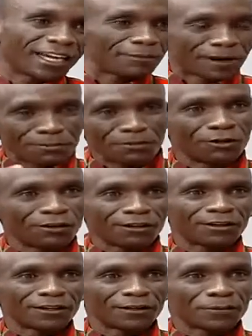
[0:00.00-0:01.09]
And above all,
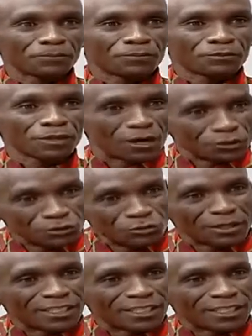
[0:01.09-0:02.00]
how to